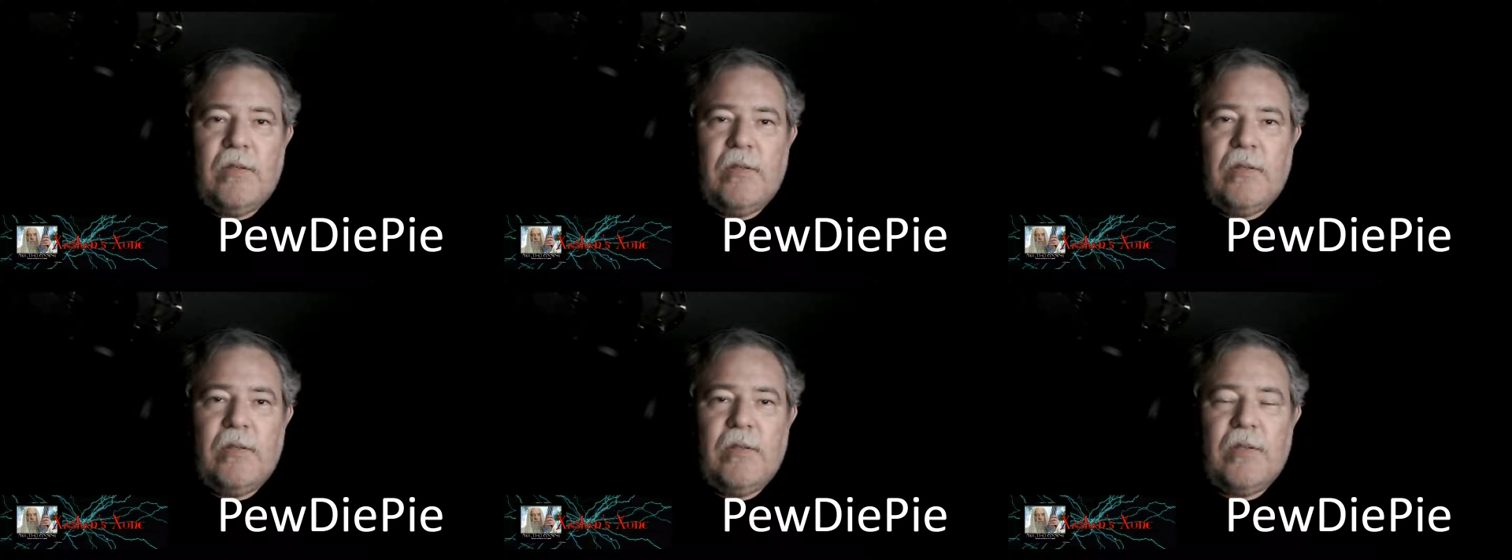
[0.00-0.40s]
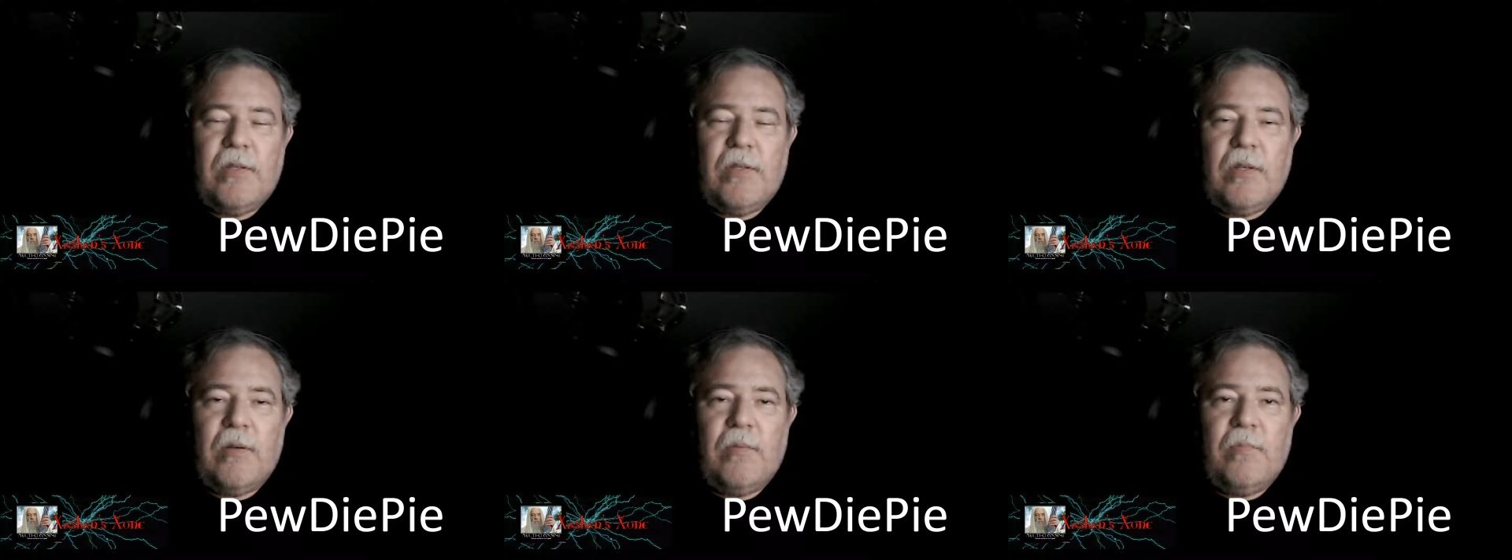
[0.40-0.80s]

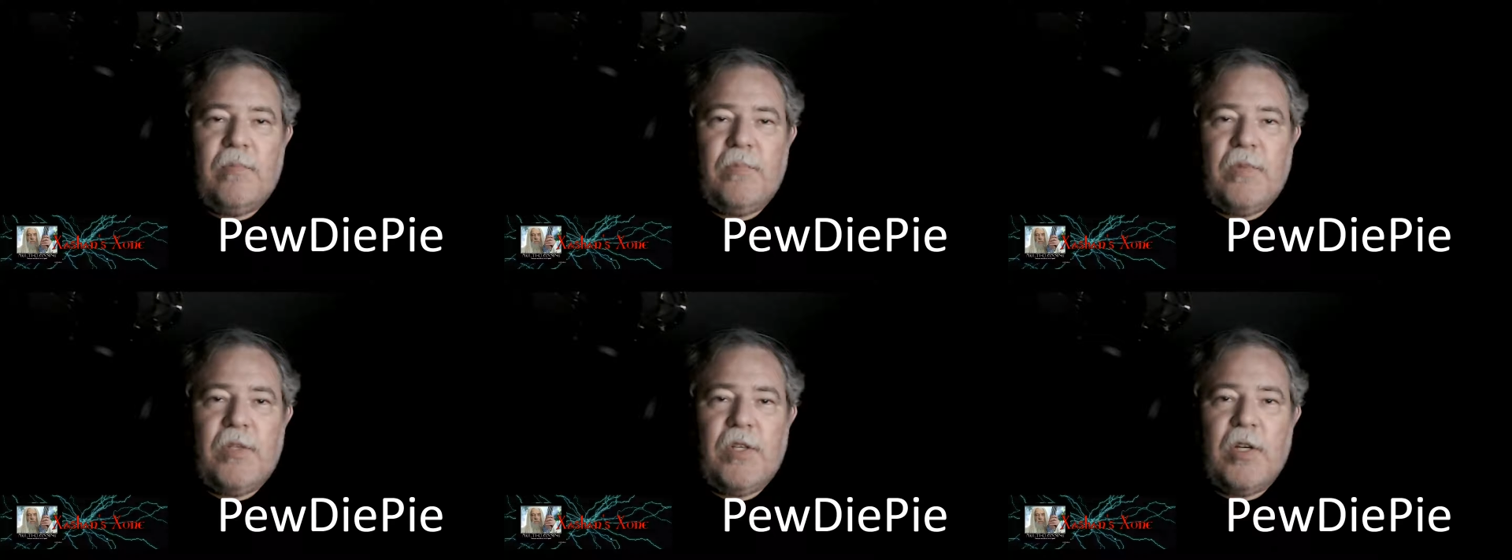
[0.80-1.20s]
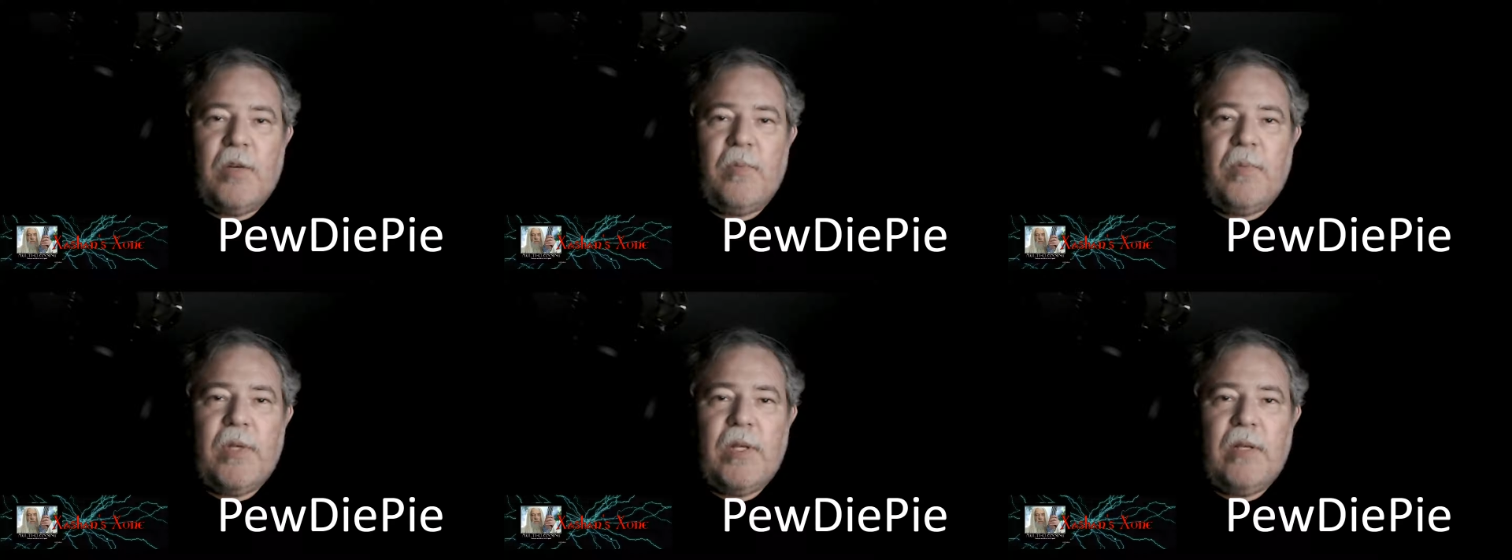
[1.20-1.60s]
Some
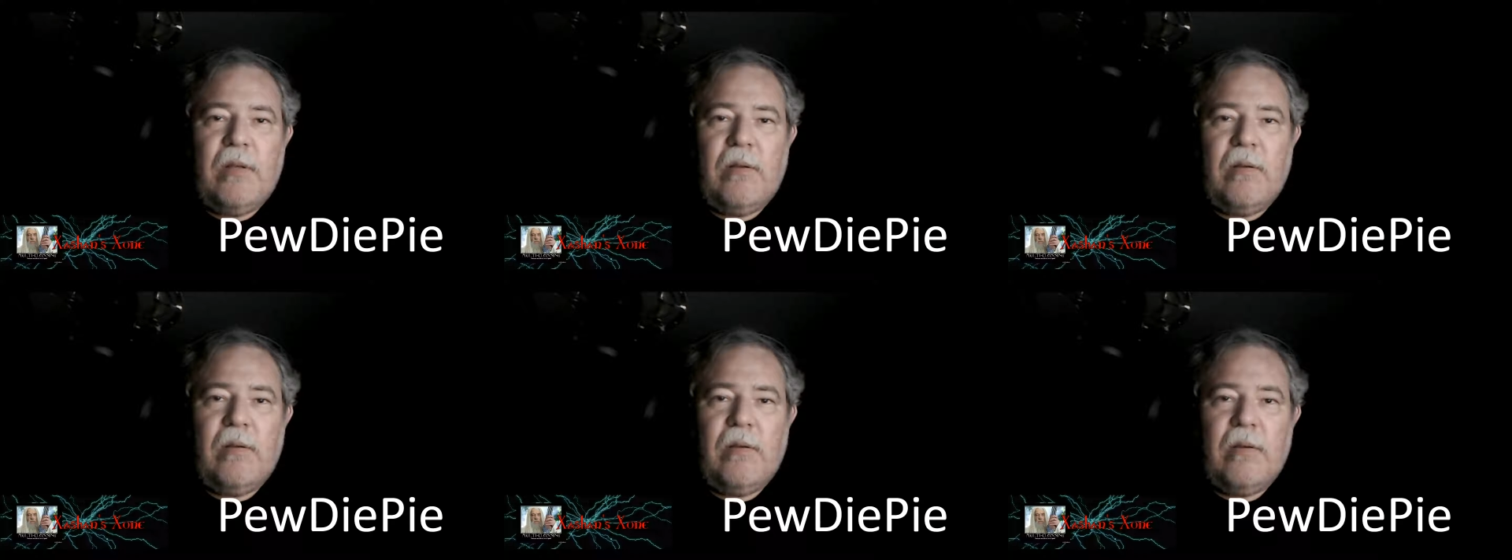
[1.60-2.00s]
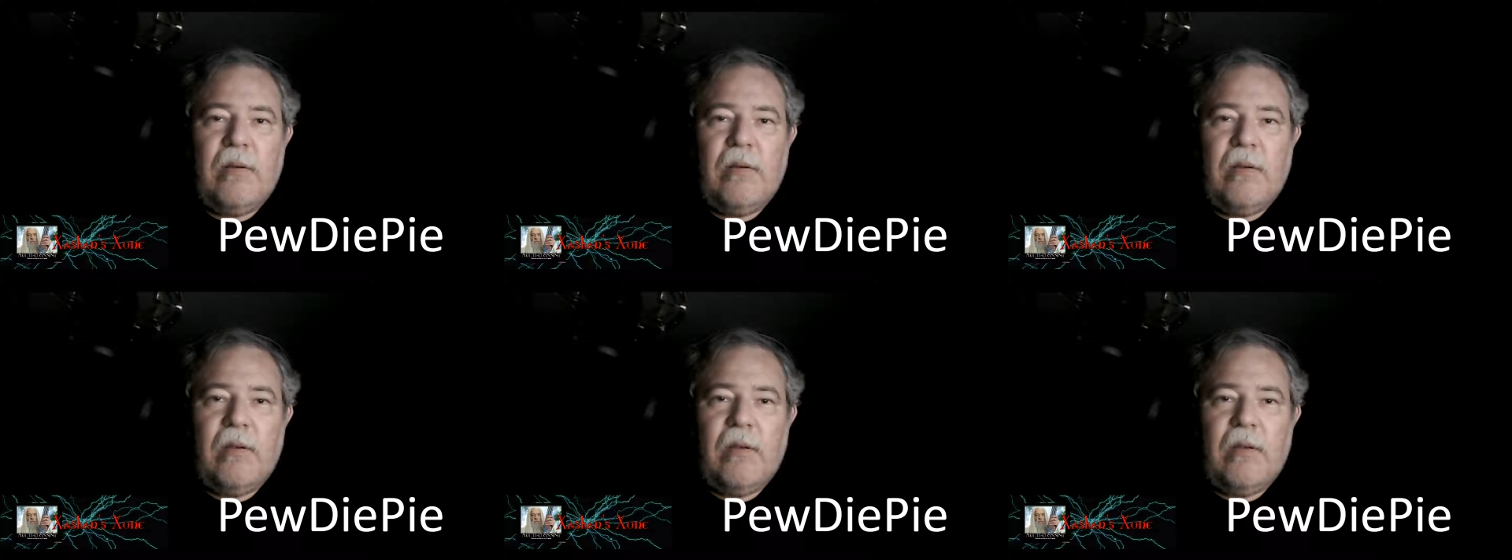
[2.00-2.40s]
gentleman
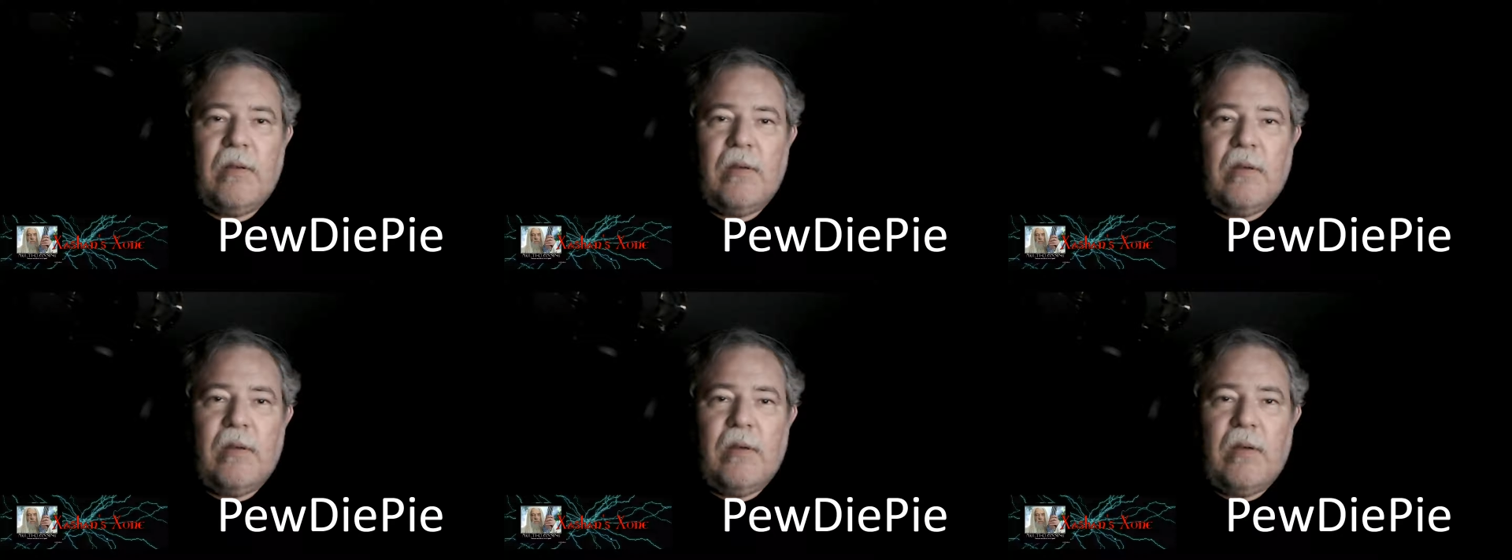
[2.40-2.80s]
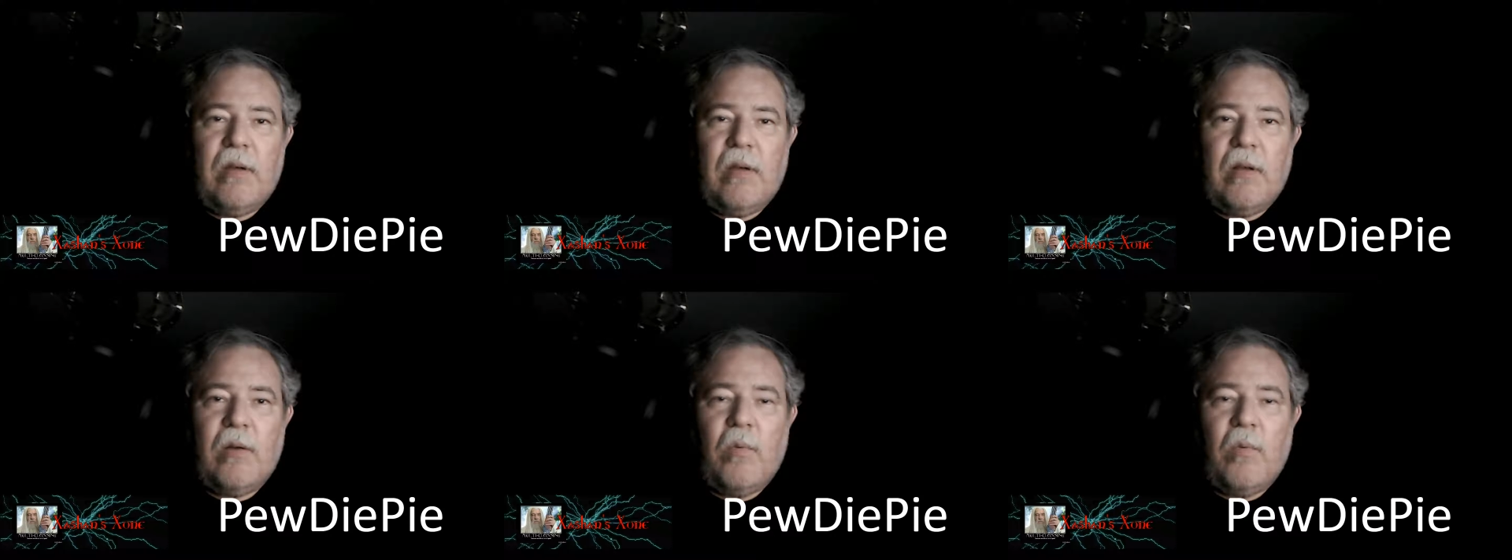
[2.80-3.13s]
on